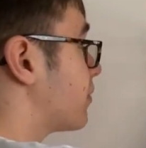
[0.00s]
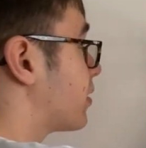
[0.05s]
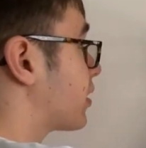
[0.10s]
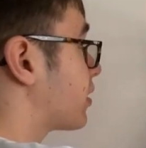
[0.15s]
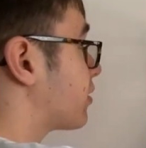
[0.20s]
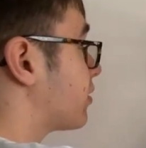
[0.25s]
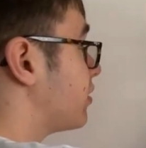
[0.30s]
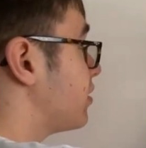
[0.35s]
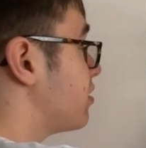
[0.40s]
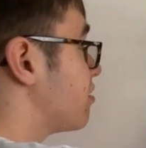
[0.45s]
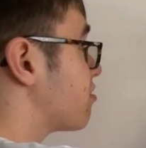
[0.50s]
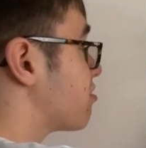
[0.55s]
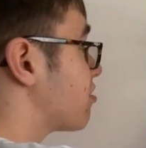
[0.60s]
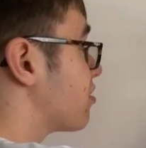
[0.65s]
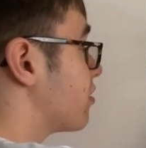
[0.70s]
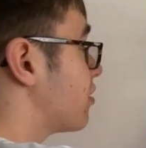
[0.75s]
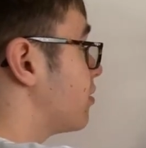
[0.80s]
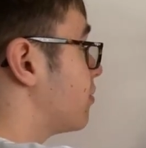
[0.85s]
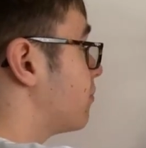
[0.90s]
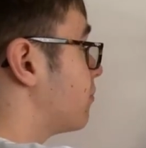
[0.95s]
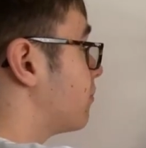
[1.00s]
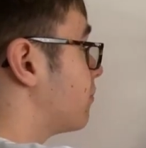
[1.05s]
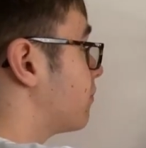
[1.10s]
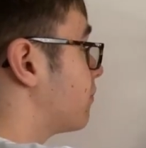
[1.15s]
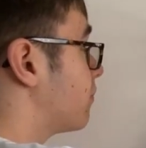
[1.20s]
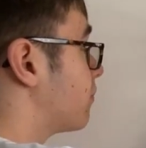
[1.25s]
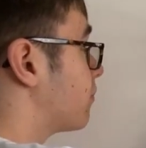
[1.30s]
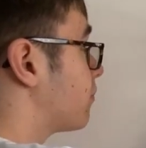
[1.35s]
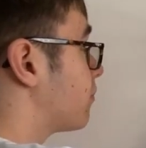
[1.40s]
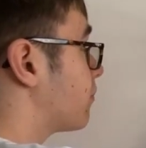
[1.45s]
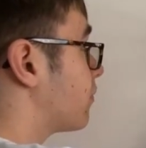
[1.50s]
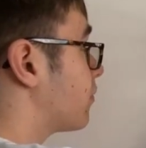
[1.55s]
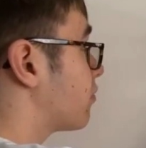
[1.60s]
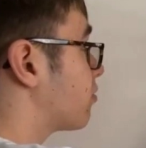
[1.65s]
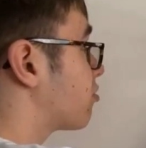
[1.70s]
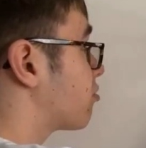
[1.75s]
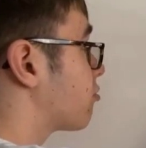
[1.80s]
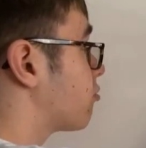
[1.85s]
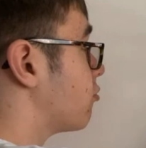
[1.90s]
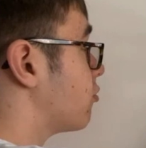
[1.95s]
magnesium
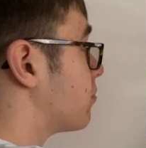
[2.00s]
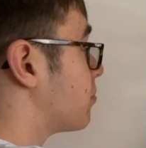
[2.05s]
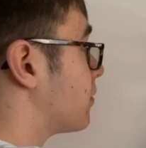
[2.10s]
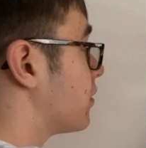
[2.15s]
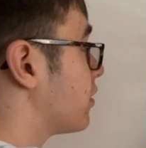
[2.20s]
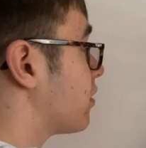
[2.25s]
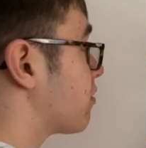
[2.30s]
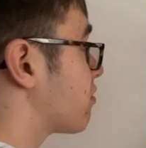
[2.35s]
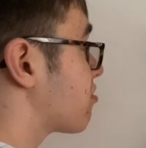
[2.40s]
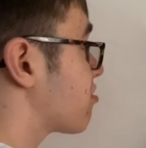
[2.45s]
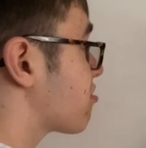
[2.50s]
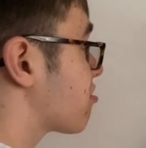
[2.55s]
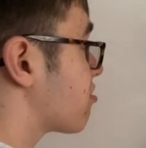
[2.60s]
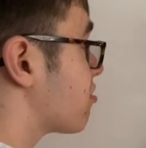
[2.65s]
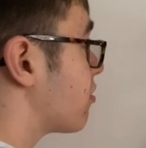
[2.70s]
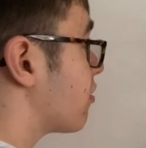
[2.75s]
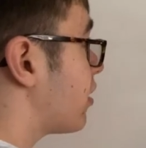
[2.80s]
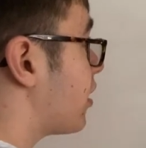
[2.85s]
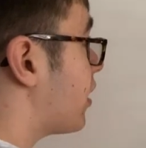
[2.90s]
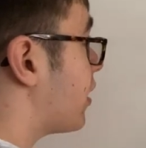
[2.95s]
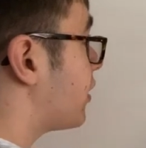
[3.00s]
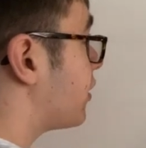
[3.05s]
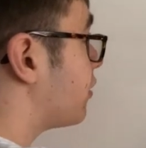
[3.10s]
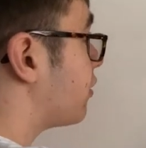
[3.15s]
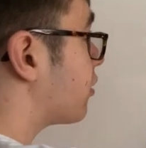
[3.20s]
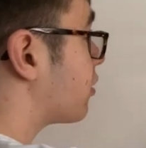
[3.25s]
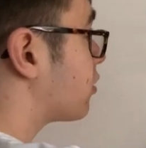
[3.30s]
2 plus and your